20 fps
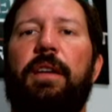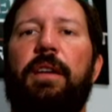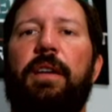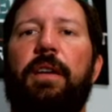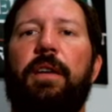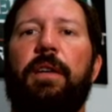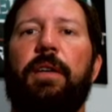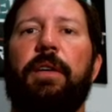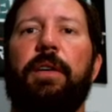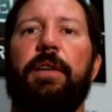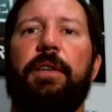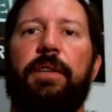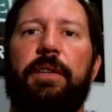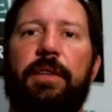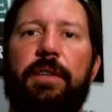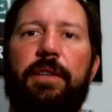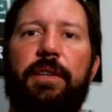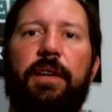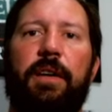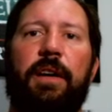
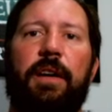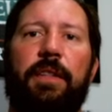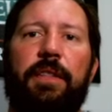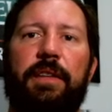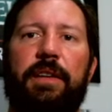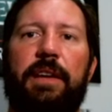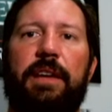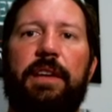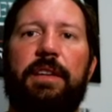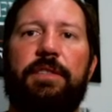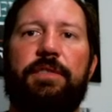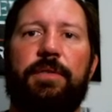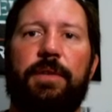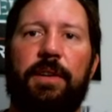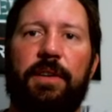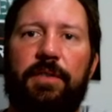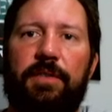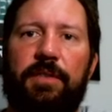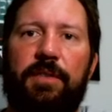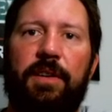earned on the
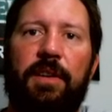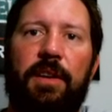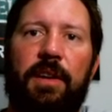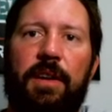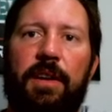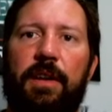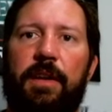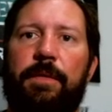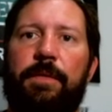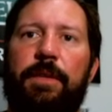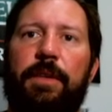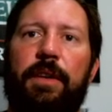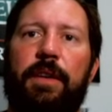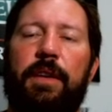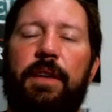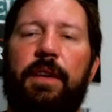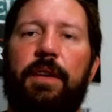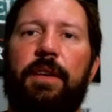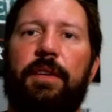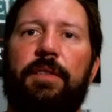interest
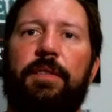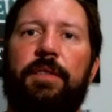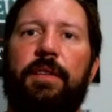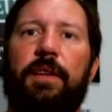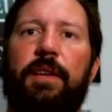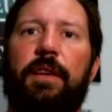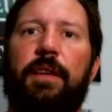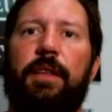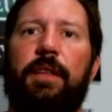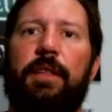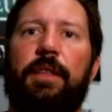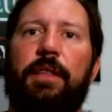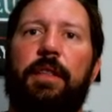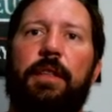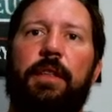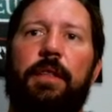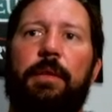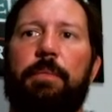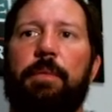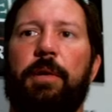is
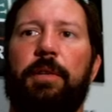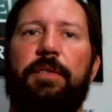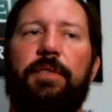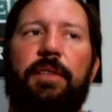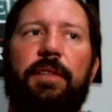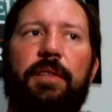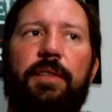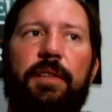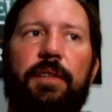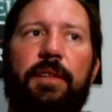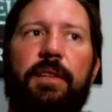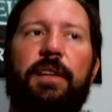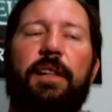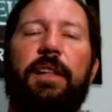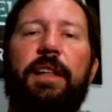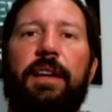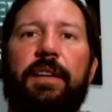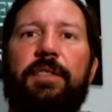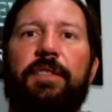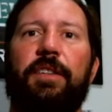the person
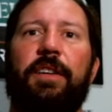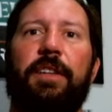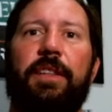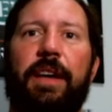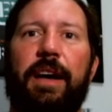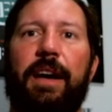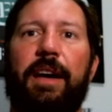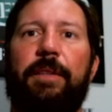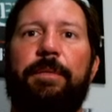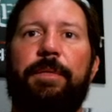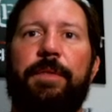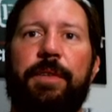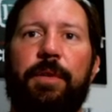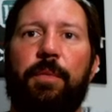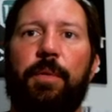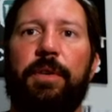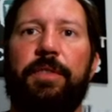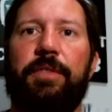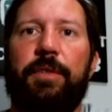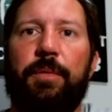collects all that
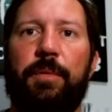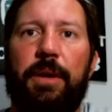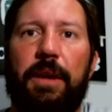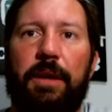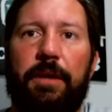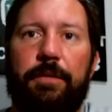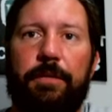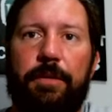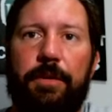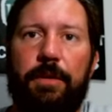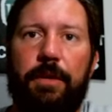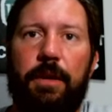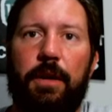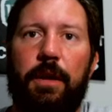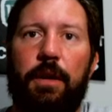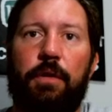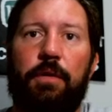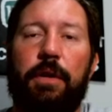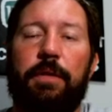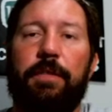once a week,
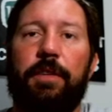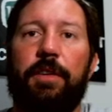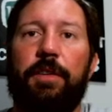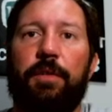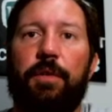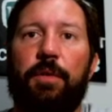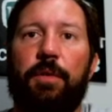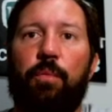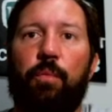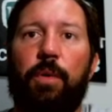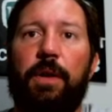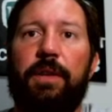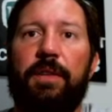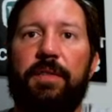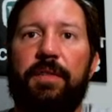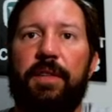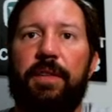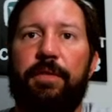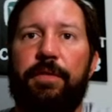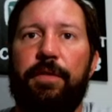whoever
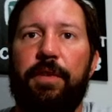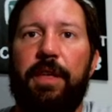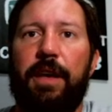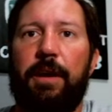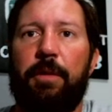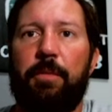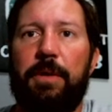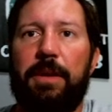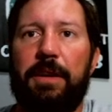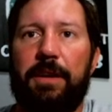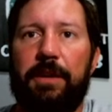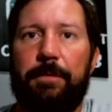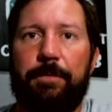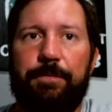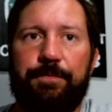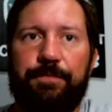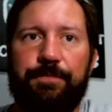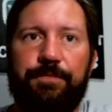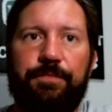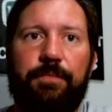wins for that week.
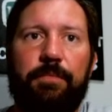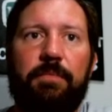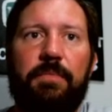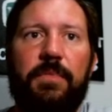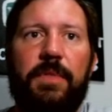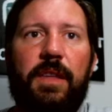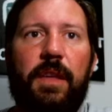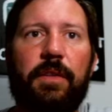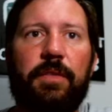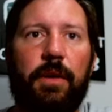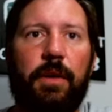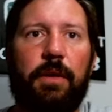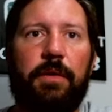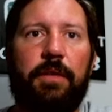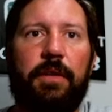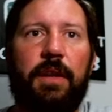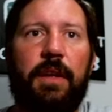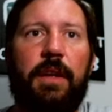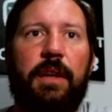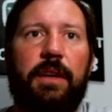
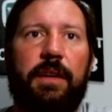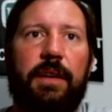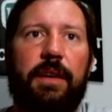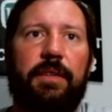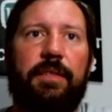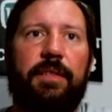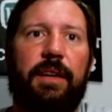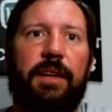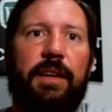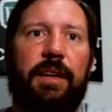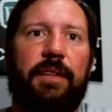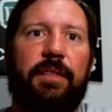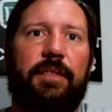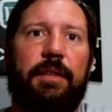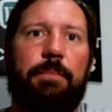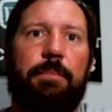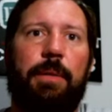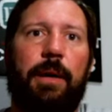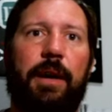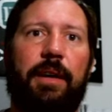So get tickets,
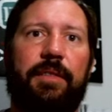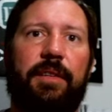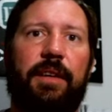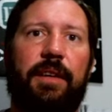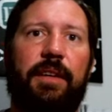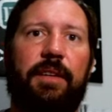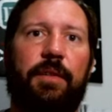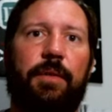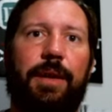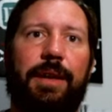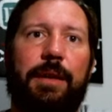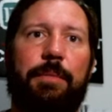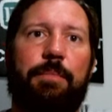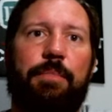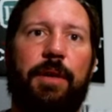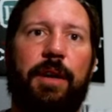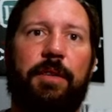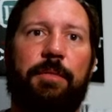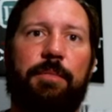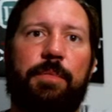deposit into any
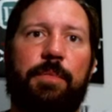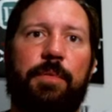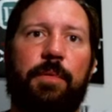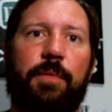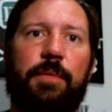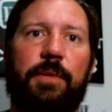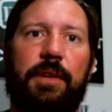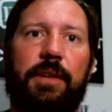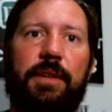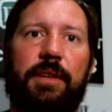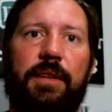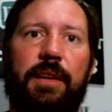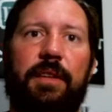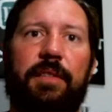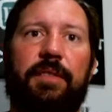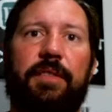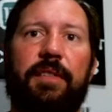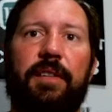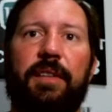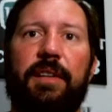prize pool, and
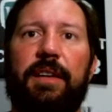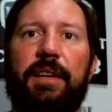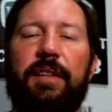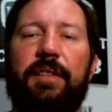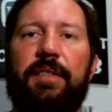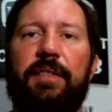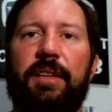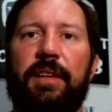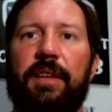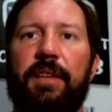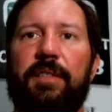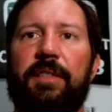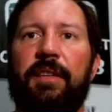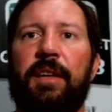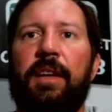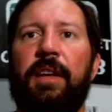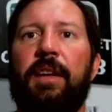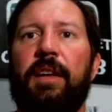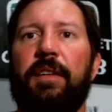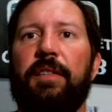instantly get tickets.
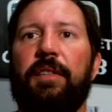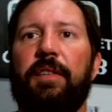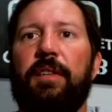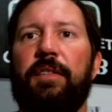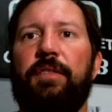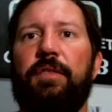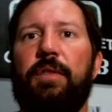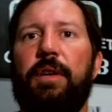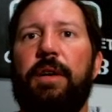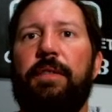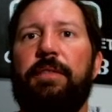As long as you have